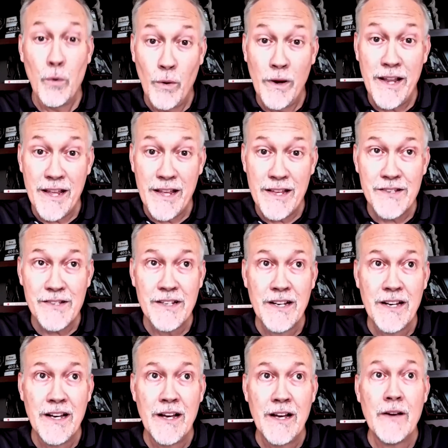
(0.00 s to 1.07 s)
What is
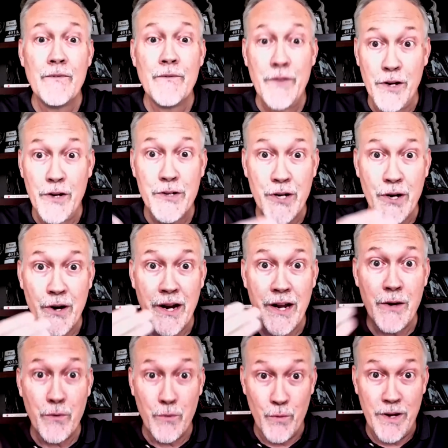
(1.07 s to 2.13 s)

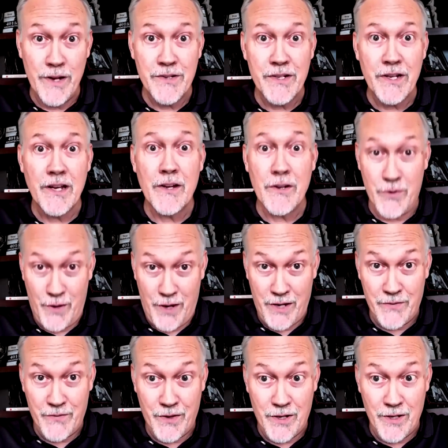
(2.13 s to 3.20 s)
fiduciary risk
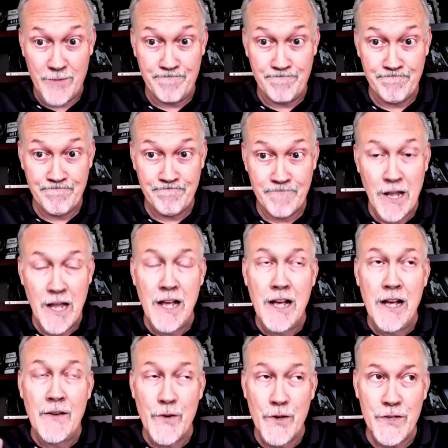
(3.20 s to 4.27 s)
transfer?
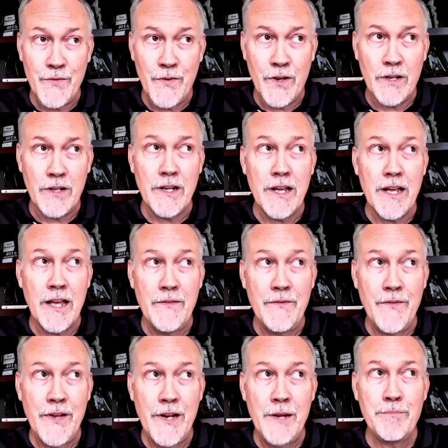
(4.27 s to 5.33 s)
First of all,
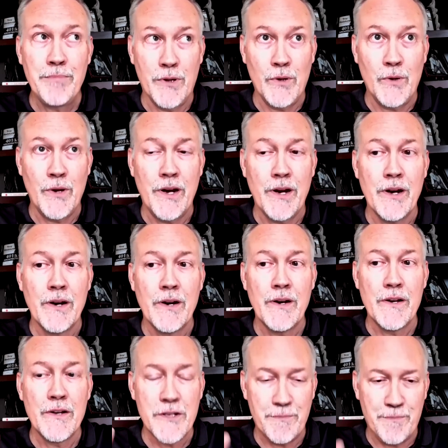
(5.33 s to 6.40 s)
if an employer
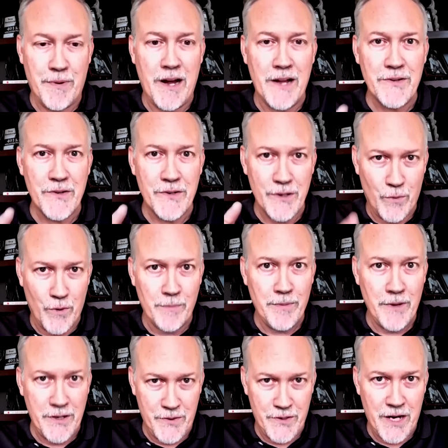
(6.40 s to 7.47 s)
sponsors a
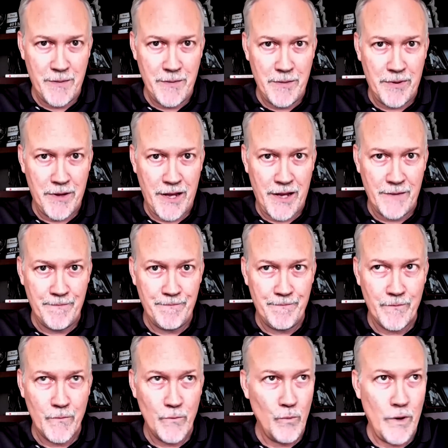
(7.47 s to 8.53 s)
workplace retirement plan,
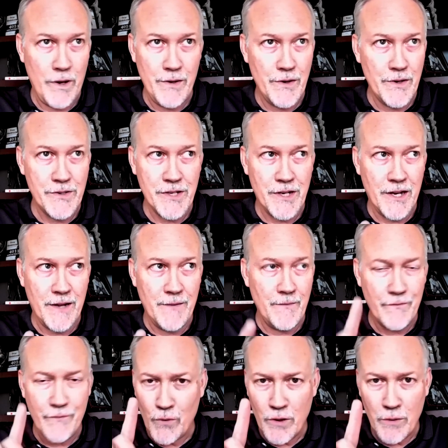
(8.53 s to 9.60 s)
whether it's a
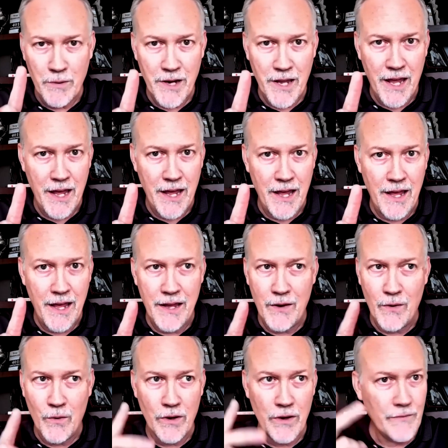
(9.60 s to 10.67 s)

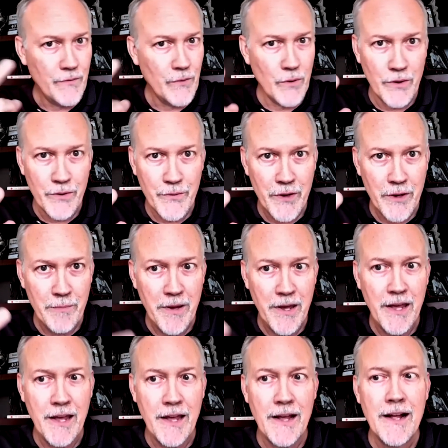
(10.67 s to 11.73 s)
401k or
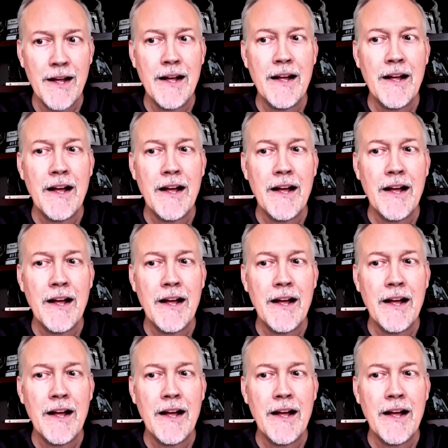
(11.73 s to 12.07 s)
403b,